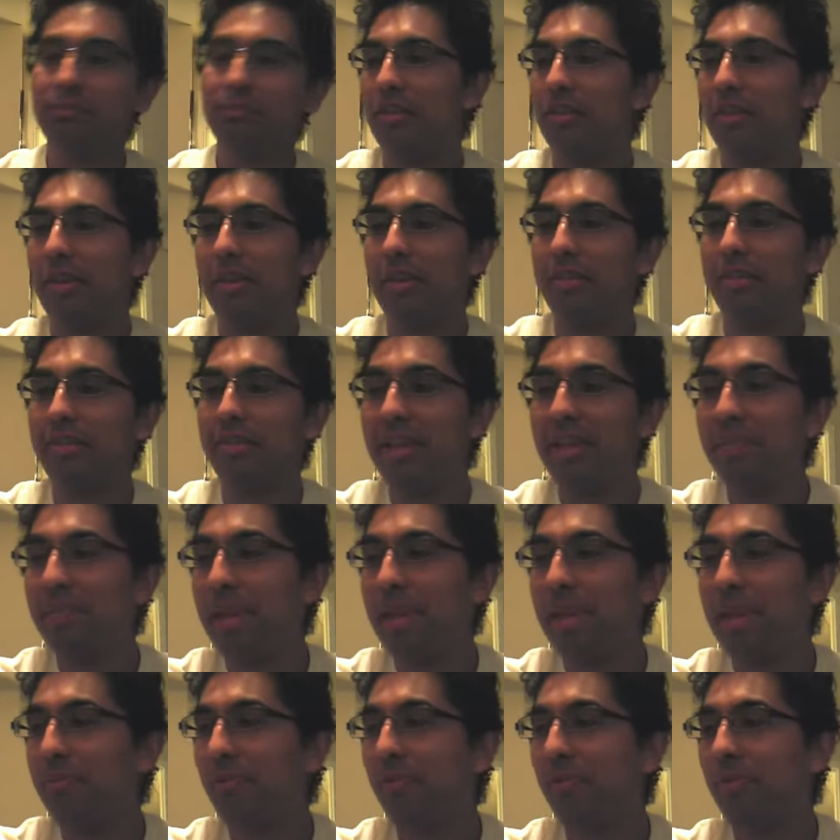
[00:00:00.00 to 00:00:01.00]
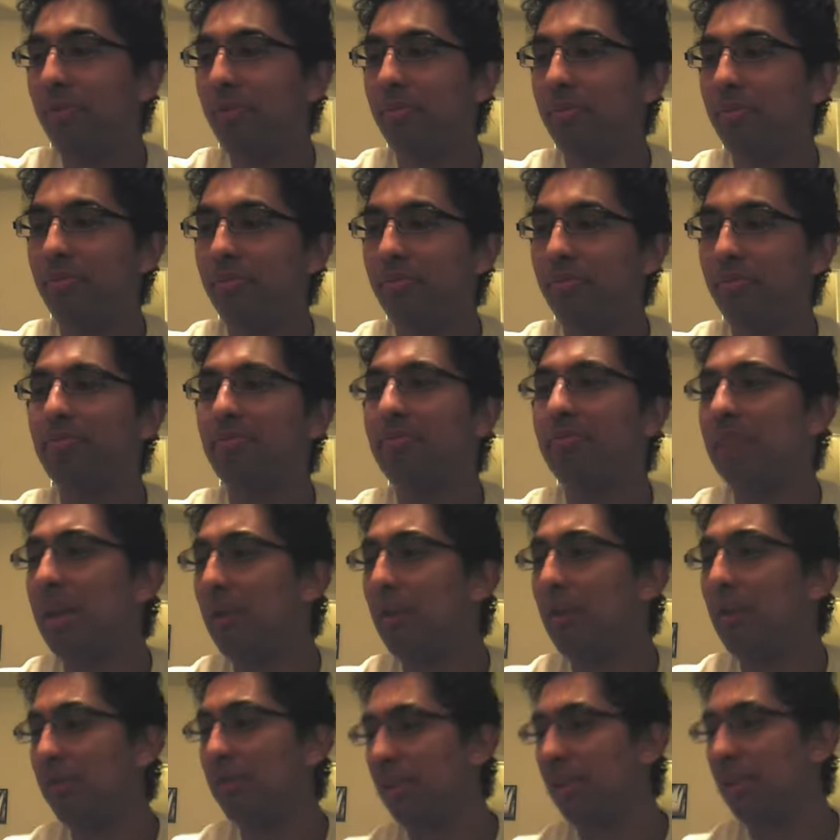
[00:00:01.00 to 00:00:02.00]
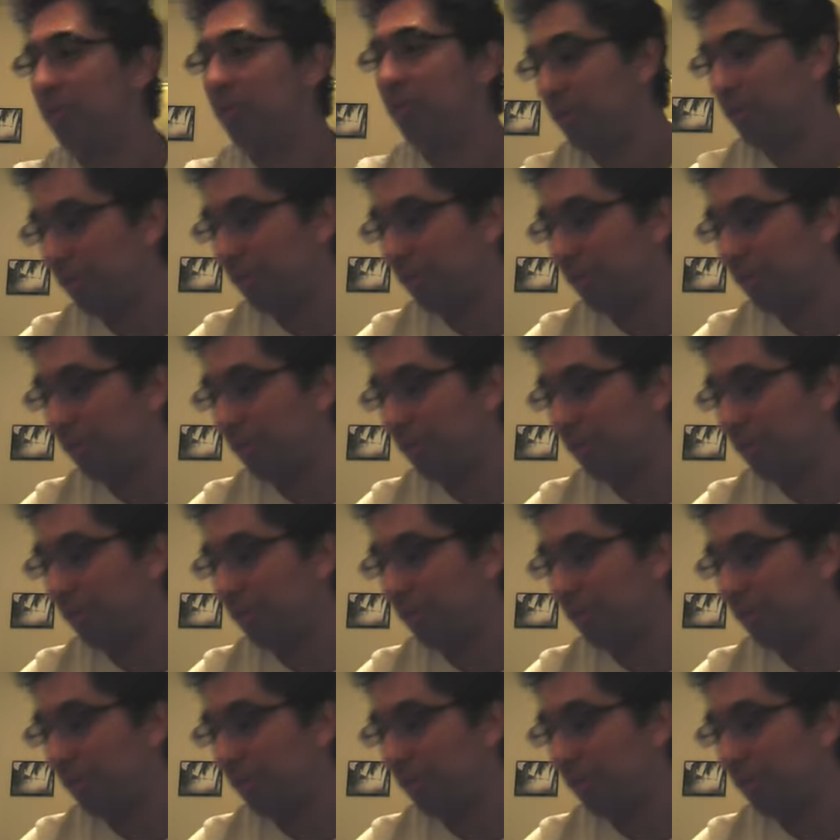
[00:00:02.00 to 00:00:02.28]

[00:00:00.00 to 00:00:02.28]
Sandpaper, I would say, is another